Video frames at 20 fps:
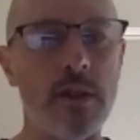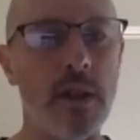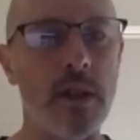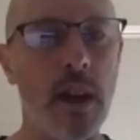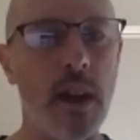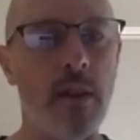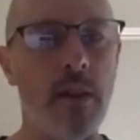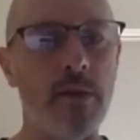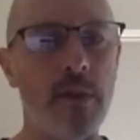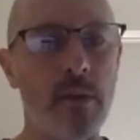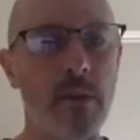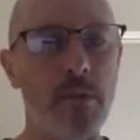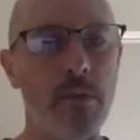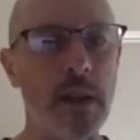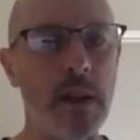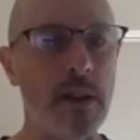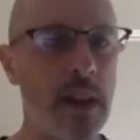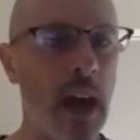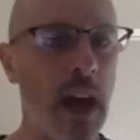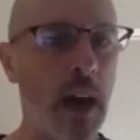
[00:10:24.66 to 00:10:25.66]
have them
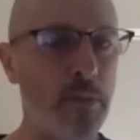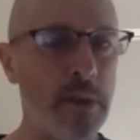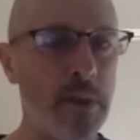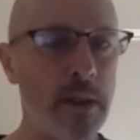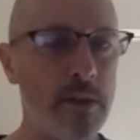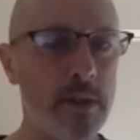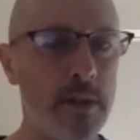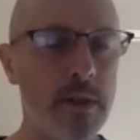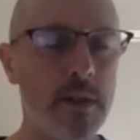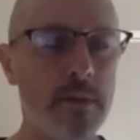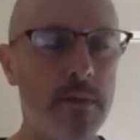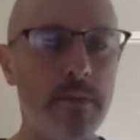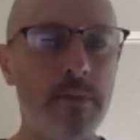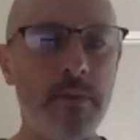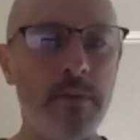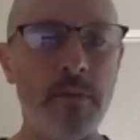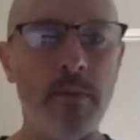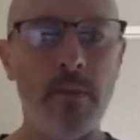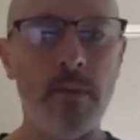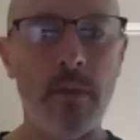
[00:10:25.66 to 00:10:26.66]
be captains.
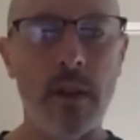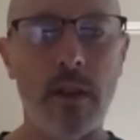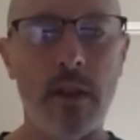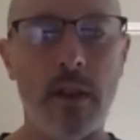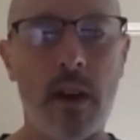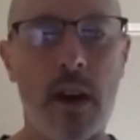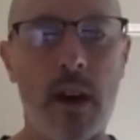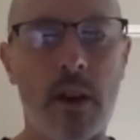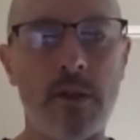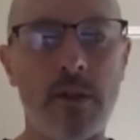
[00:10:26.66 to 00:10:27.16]
Uh, so